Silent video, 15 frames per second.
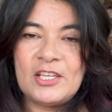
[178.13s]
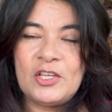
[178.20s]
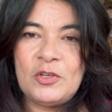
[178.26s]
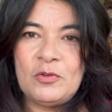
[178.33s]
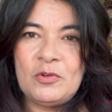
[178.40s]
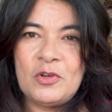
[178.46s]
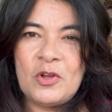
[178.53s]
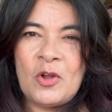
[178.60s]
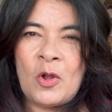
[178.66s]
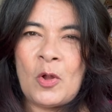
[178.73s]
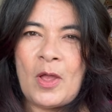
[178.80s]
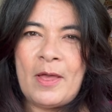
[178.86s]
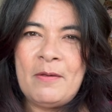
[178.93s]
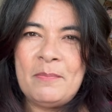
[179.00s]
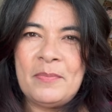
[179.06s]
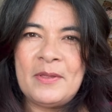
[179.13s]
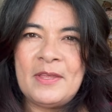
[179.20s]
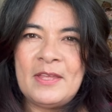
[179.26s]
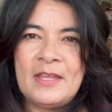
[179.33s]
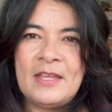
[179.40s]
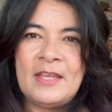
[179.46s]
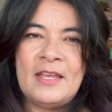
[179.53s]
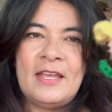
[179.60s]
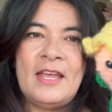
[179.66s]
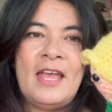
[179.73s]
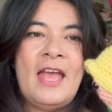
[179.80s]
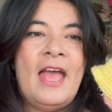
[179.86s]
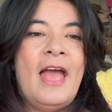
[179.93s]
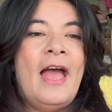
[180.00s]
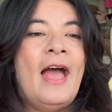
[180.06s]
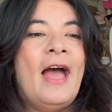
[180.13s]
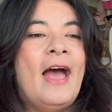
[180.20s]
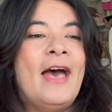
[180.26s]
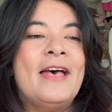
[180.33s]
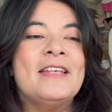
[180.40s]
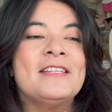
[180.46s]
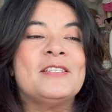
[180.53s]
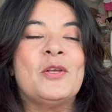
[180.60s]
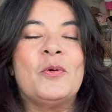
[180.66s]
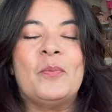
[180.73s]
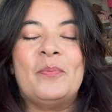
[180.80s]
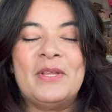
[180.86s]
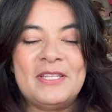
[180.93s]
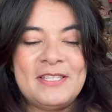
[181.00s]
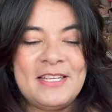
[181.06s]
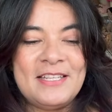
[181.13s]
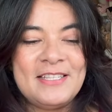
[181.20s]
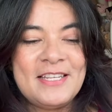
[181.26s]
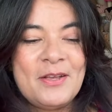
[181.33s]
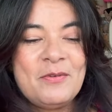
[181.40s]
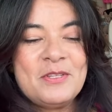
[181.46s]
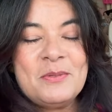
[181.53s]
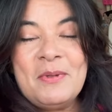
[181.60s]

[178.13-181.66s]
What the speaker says: cuten her up. But since I was